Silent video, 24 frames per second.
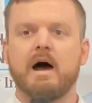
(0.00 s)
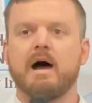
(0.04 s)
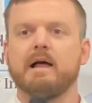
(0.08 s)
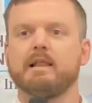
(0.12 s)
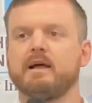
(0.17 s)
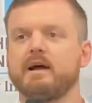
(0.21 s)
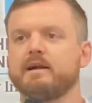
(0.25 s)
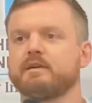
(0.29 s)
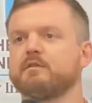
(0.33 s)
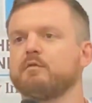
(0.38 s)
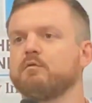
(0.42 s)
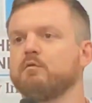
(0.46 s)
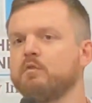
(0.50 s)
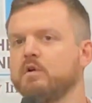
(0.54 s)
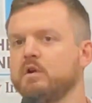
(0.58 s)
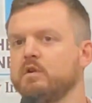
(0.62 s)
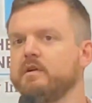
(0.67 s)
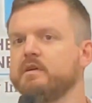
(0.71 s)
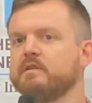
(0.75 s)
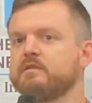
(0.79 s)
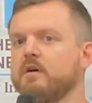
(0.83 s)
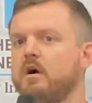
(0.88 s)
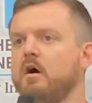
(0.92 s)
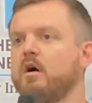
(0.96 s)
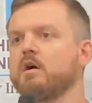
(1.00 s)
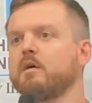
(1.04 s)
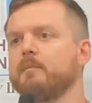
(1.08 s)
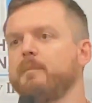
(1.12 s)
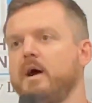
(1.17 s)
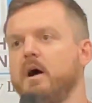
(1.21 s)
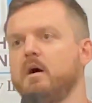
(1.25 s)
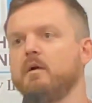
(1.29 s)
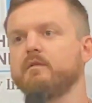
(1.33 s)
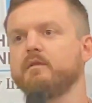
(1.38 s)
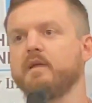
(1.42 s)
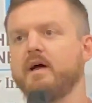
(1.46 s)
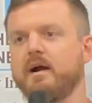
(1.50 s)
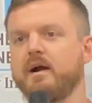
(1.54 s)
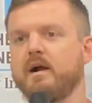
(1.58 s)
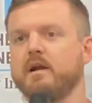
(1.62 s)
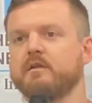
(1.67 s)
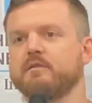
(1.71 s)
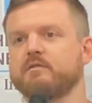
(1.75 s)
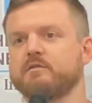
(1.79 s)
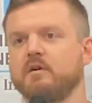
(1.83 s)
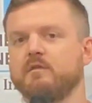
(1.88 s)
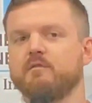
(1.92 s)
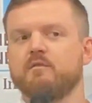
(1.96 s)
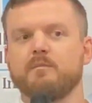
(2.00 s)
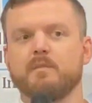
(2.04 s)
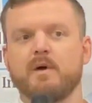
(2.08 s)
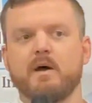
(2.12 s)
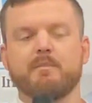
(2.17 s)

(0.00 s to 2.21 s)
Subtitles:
I like to really talk about that kind of stuff with